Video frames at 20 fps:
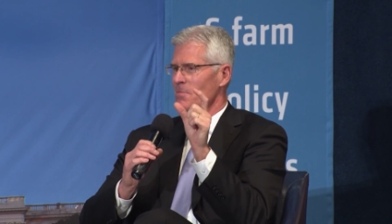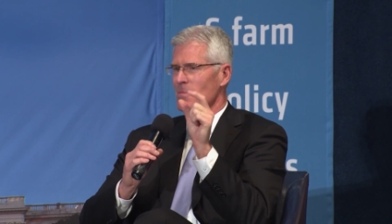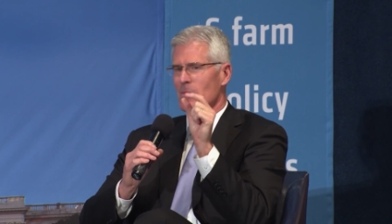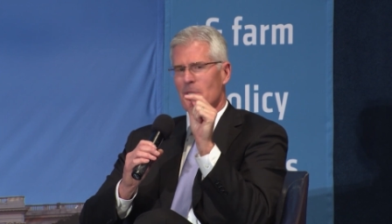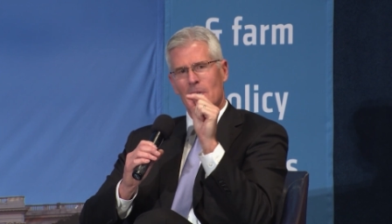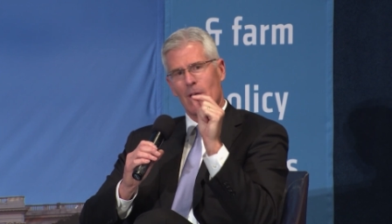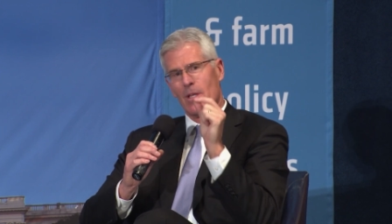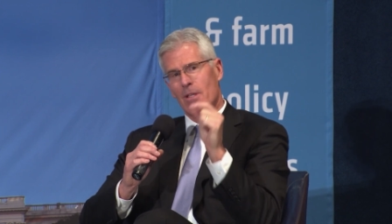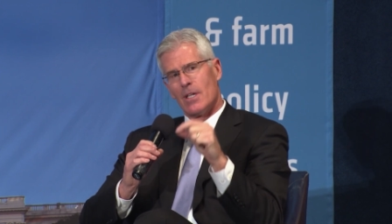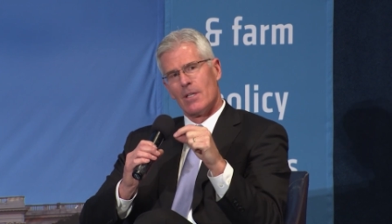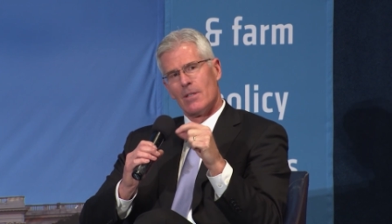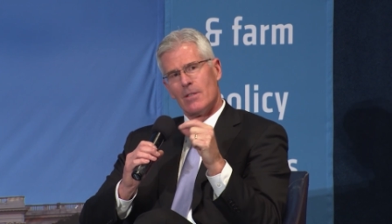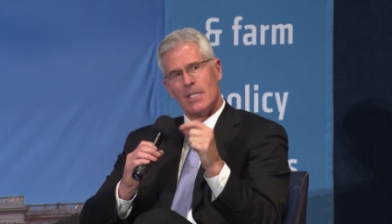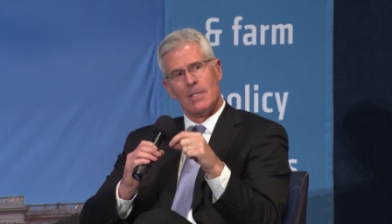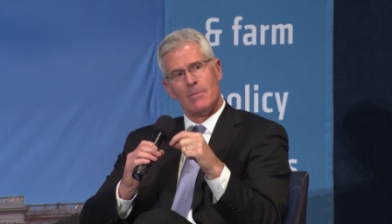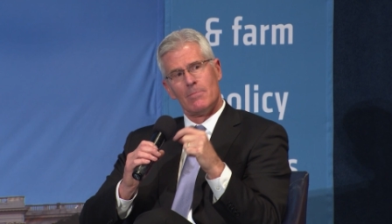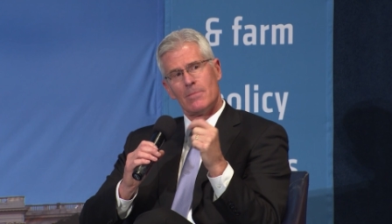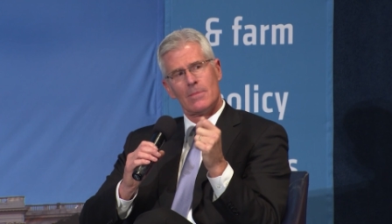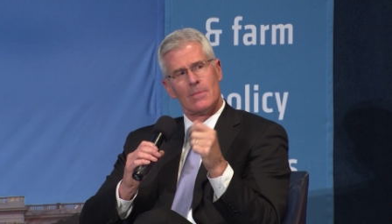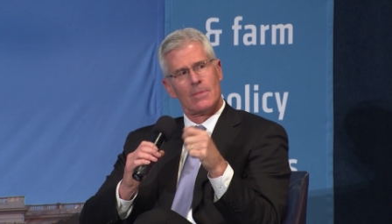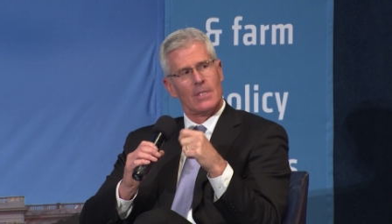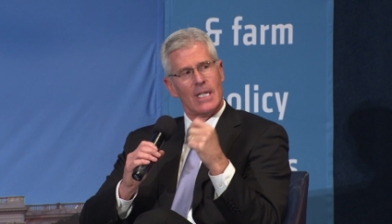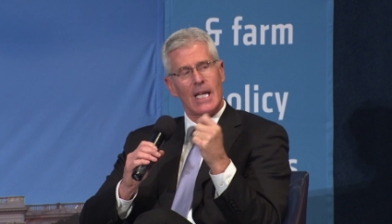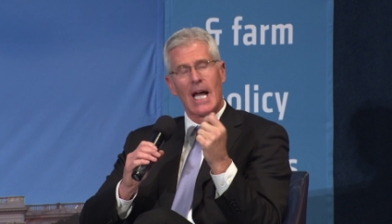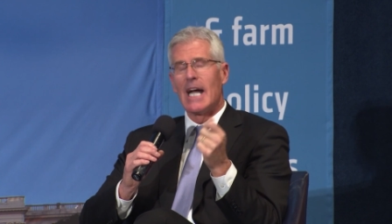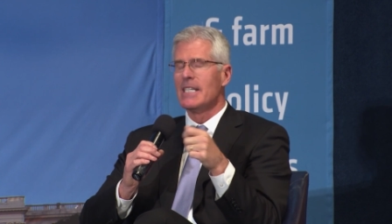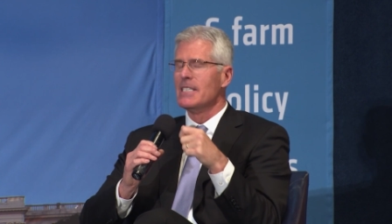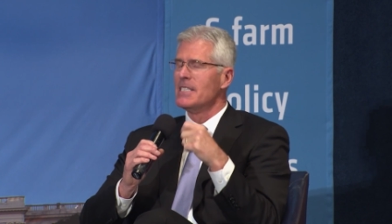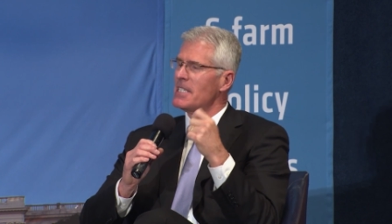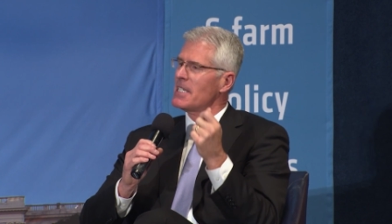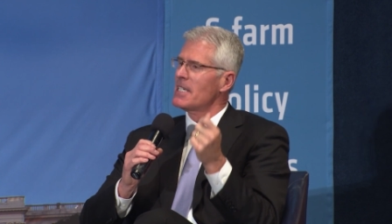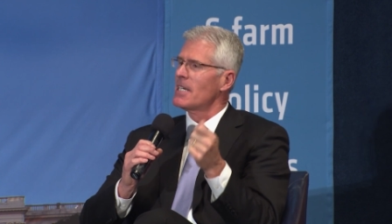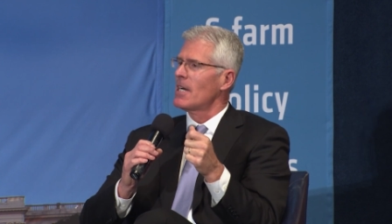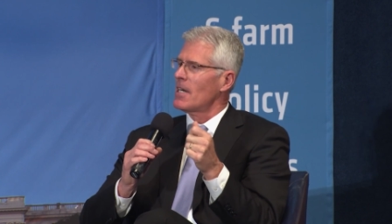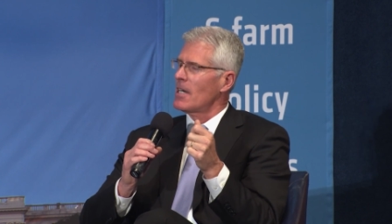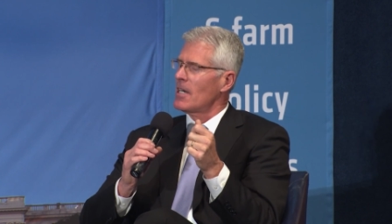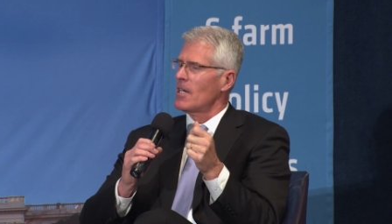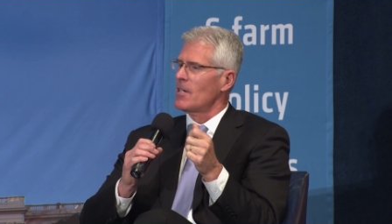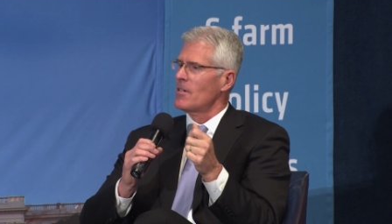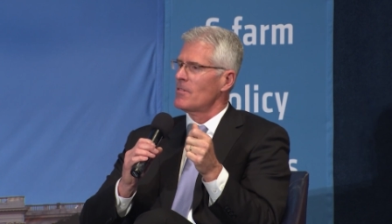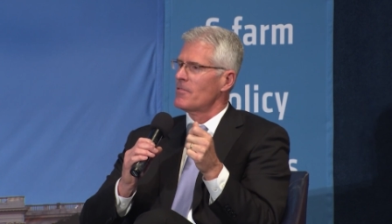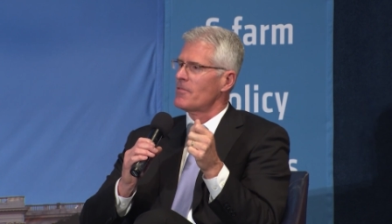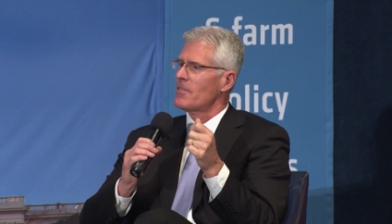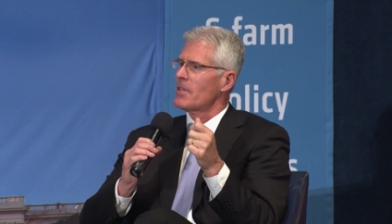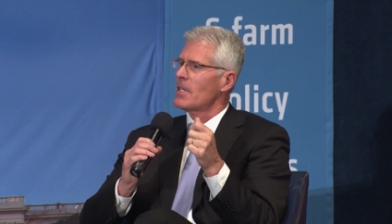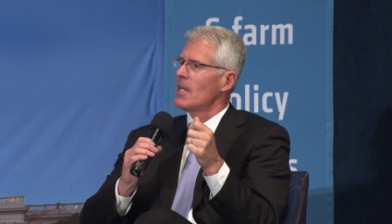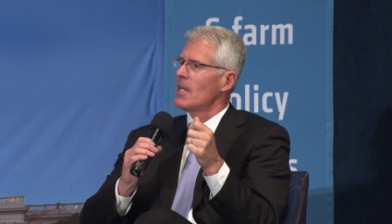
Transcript: you know, the, the, the idea of